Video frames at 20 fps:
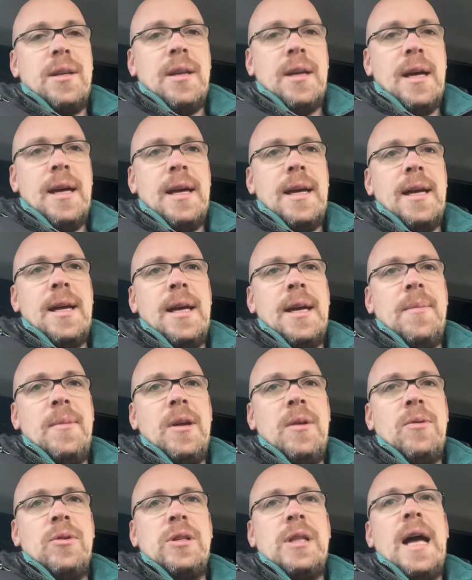Um, it
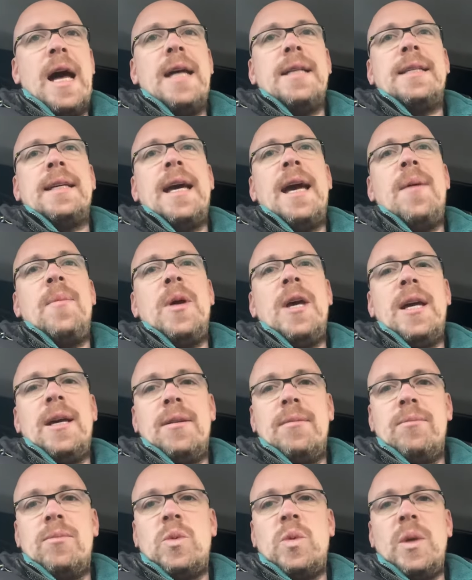was starting to get a bit
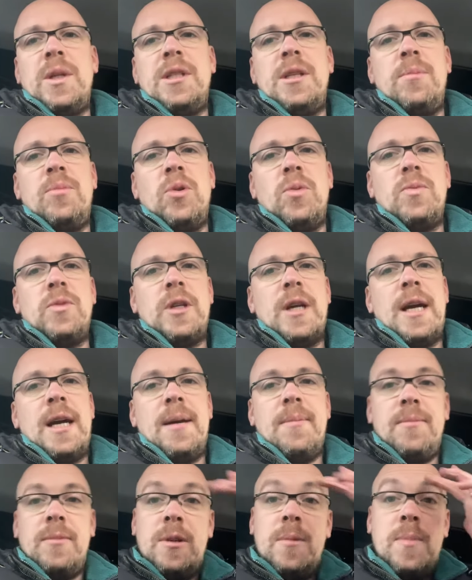twitchy bum
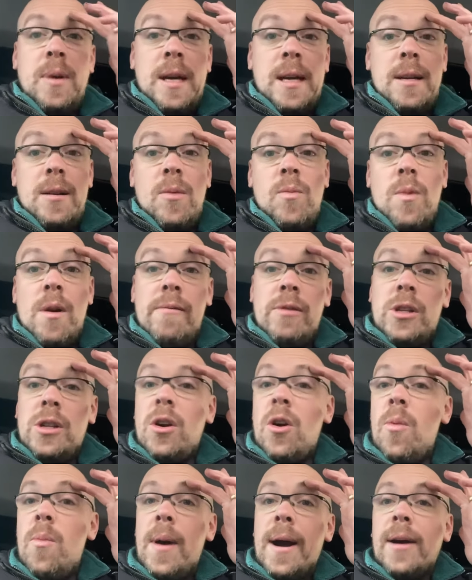time, debating on whether to
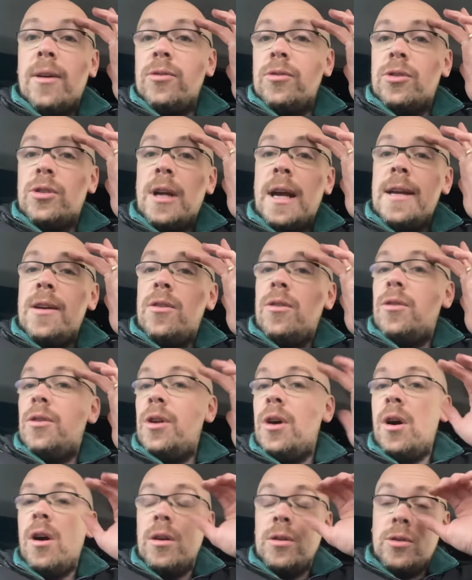go back on site or not.